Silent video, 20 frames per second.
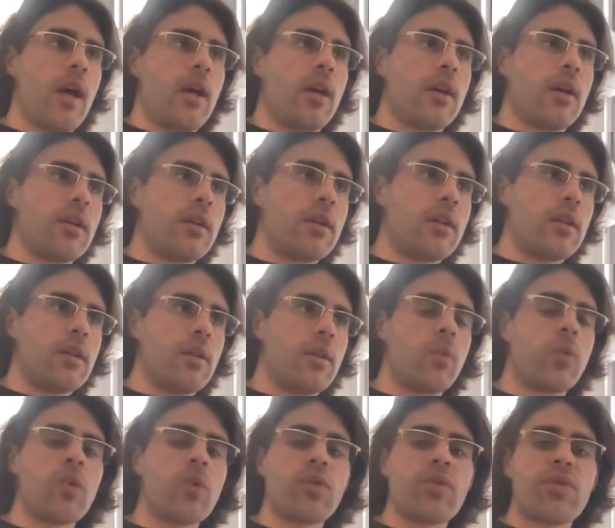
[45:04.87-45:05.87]

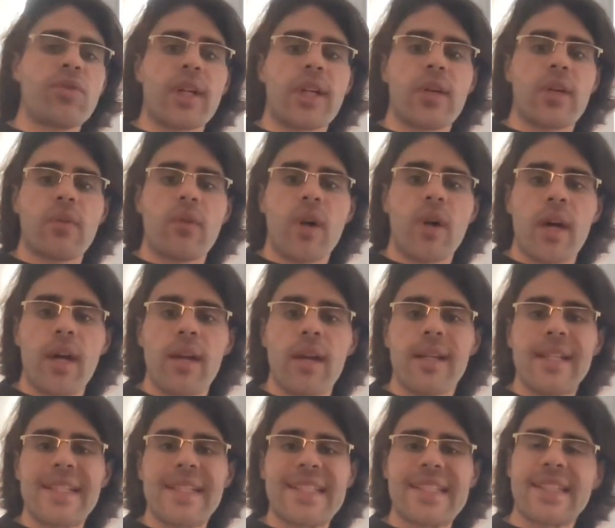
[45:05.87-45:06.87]
would require
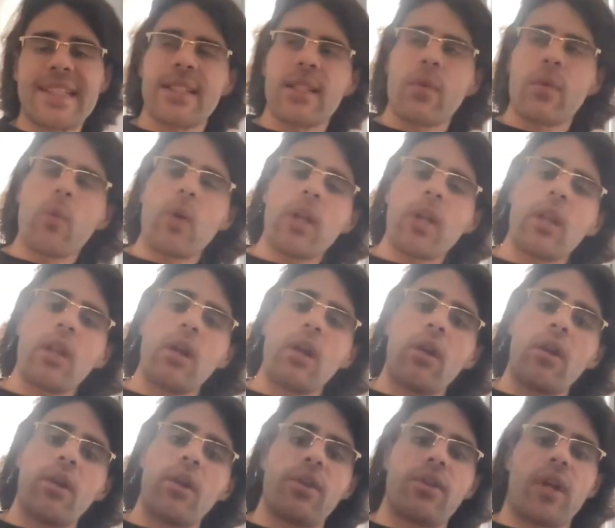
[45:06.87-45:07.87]
a somewhat
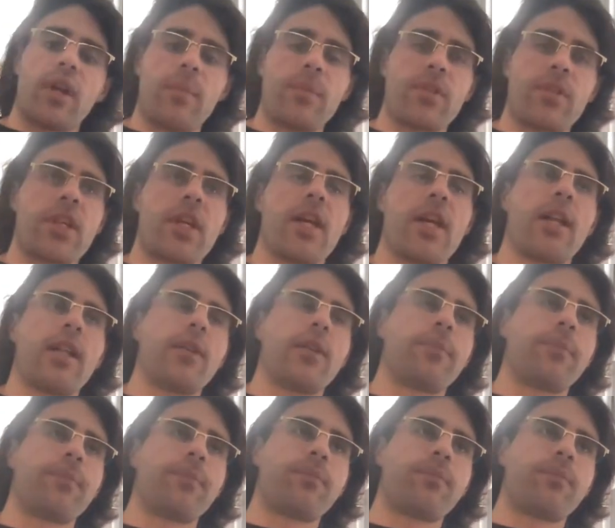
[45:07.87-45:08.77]
longer timescale.